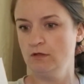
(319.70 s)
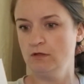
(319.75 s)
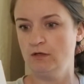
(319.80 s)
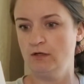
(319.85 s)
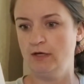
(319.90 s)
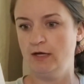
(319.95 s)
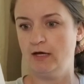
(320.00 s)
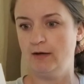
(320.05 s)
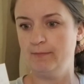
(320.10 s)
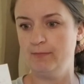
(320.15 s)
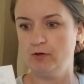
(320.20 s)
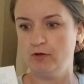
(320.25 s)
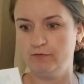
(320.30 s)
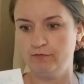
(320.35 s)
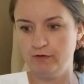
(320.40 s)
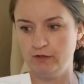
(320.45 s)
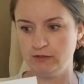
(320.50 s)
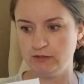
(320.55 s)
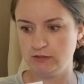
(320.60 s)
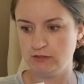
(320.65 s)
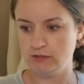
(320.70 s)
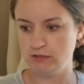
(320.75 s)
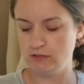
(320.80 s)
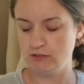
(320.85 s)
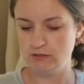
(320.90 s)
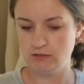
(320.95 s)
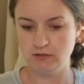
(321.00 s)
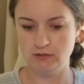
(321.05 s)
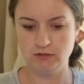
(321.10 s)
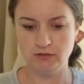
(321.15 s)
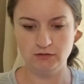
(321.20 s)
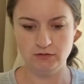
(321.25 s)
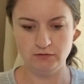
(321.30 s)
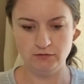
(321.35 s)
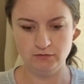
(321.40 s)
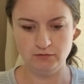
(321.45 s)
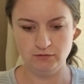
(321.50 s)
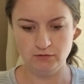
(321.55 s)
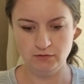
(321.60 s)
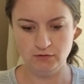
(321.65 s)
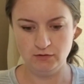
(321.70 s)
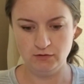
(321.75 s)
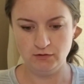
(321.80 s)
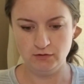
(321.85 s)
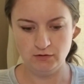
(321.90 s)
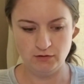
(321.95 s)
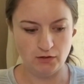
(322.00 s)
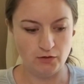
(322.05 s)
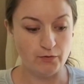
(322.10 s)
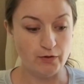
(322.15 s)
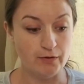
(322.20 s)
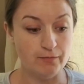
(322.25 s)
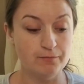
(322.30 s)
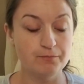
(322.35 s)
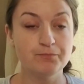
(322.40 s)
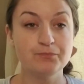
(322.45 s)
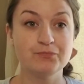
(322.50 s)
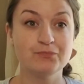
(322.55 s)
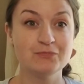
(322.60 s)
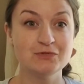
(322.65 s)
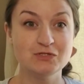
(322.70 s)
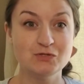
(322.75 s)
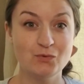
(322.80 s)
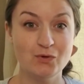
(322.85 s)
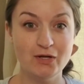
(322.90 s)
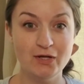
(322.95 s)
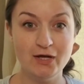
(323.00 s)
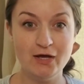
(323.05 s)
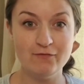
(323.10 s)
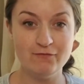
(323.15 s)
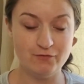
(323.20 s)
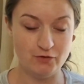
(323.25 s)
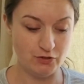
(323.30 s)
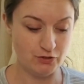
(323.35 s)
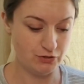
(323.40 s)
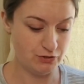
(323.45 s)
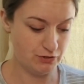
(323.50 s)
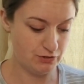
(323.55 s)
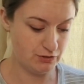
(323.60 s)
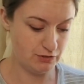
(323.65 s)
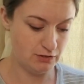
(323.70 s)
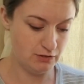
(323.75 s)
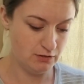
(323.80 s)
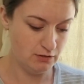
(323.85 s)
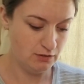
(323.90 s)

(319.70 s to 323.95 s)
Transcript: Yeah, perfect. Okay, so what I got first